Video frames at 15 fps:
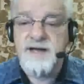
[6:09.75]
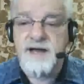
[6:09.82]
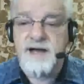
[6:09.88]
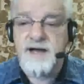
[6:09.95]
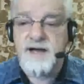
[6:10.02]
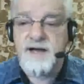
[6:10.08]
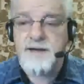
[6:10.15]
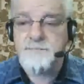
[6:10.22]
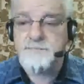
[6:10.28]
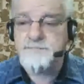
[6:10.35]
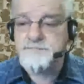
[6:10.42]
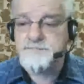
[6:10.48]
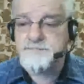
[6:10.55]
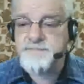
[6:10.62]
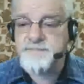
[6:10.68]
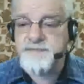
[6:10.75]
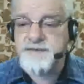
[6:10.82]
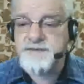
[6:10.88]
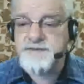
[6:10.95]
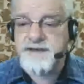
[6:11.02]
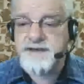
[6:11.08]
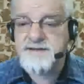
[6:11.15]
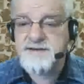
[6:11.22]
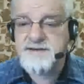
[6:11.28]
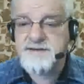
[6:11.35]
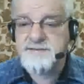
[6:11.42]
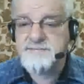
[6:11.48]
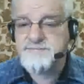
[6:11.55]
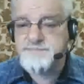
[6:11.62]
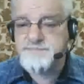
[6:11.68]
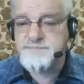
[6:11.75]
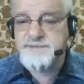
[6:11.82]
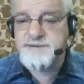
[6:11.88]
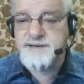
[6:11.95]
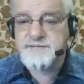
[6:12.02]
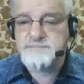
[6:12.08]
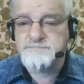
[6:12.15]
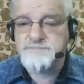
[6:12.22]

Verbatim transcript: Um, that uh, uh,